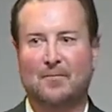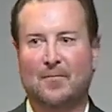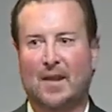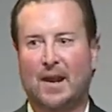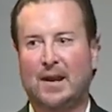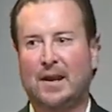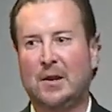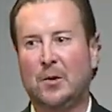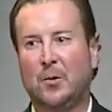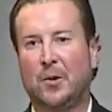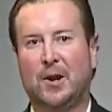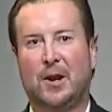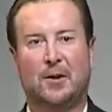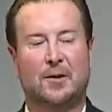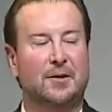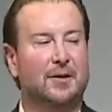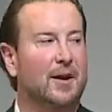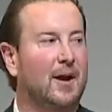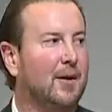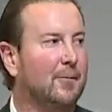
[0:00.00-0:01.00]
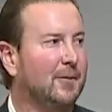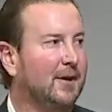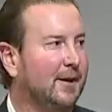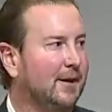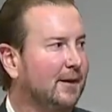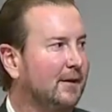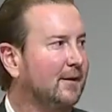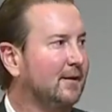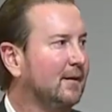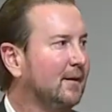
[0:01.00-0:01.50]
And he went out and
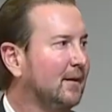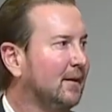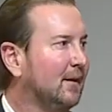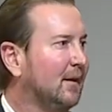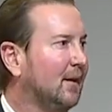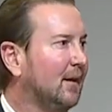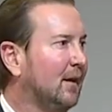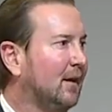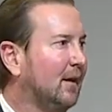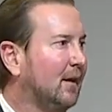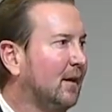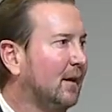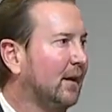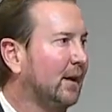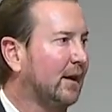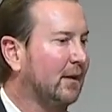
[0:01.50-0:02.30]
dominated. And